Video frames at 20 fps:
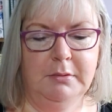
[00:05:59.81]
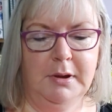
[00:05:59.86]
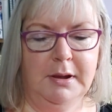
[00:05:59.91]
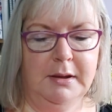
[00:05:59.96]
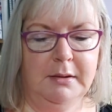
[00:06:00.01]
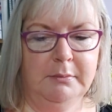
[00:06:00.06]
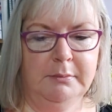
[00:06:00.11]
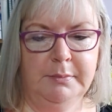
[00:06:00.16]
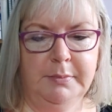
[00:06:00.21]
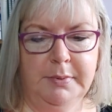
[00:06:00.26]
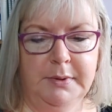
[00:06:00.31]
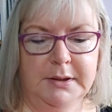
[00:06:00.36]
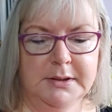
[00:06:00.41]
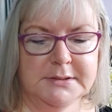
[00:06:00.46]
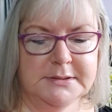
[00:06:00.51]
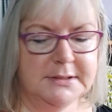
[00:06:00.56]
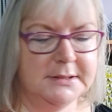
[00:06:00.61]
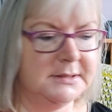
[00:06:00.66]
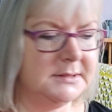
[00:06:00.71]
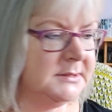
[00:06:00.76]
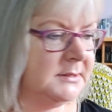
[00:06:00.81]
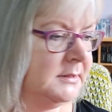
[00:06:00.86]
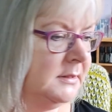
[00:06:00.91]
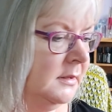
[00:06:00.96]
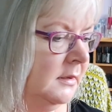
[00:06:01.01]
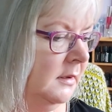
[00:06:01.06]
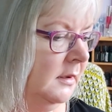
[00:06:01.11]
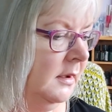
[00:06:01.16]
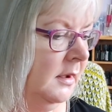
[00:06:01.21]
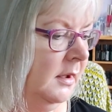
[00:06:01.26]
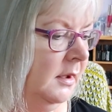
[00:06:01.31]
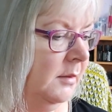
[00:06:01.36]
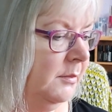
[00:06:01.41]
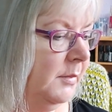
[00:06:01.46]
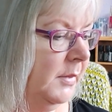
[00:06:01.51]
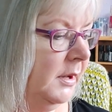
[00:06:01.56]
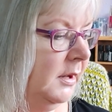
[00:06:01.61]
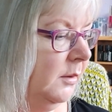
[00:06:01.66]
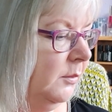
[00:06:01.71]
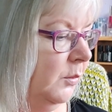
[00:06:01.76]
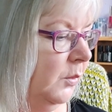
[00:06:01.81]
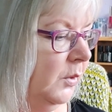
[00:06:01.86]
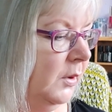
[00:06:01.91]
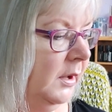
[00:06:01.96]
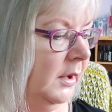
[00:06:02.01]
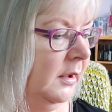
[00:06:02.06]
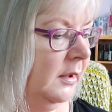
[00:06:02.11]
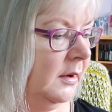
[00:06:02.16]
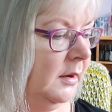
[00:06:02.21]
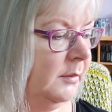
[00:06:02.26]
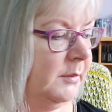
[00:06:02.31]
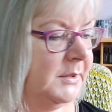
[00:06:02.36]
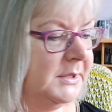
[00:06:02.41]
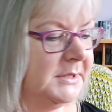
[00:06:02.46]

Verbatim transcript: Um, this is Monday morning and I'm